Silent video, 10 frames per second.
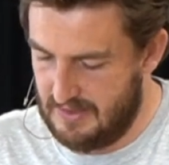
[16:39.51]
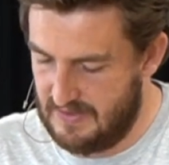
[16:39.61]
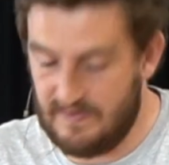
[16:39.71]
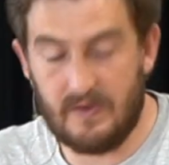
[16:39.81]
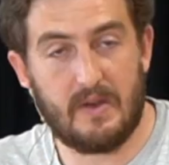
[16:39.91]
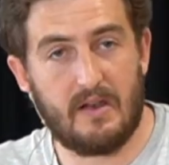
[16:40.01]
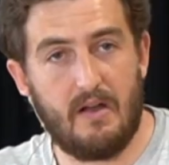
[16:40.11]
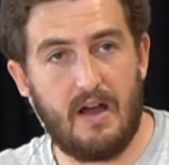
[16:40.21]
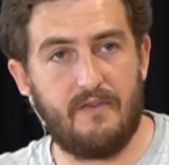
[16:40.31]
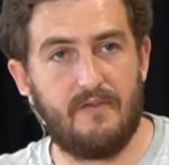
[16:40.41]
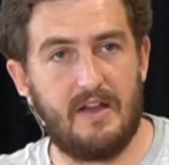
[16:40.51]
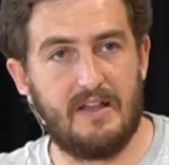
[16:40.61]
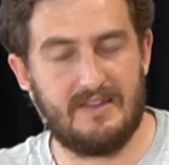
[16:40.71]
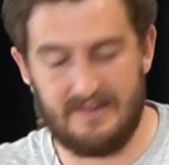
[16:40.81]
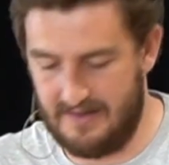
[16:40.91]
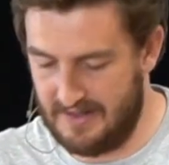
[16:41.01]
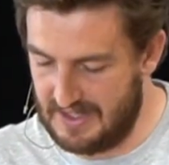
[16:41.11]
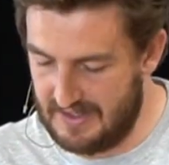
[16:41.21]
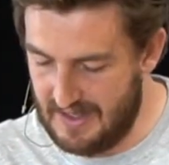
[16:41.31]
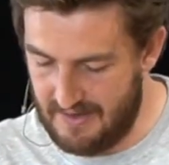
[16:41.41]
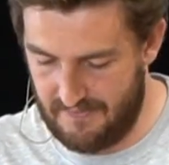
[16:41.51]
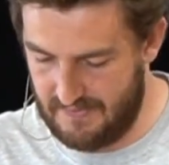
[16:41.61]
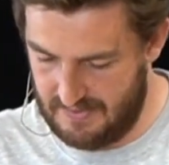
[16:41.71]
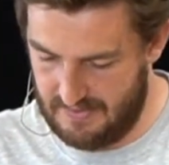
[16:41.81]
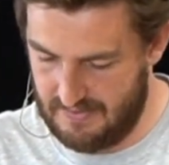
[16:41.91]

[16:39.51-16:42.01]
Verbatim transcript: It's viewing life as a gift.